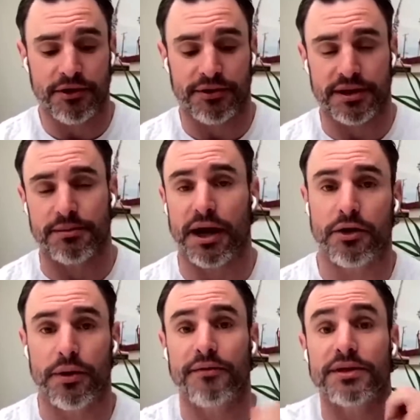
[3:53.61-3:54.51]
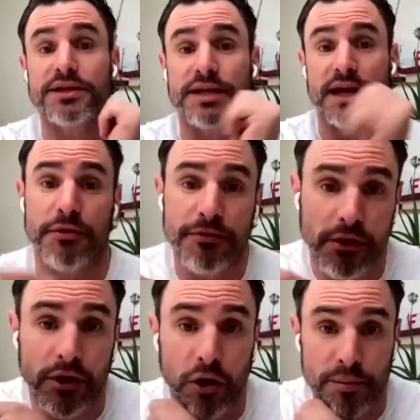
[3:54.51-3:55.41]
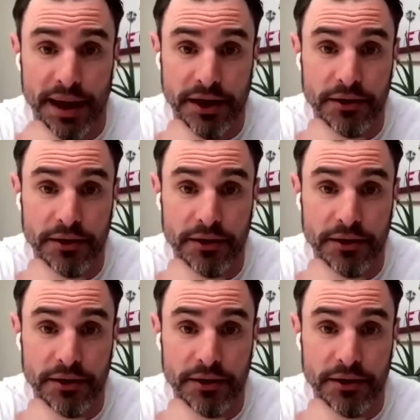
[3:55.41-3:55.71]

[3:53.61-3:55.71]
feel that the microwave is safer for a home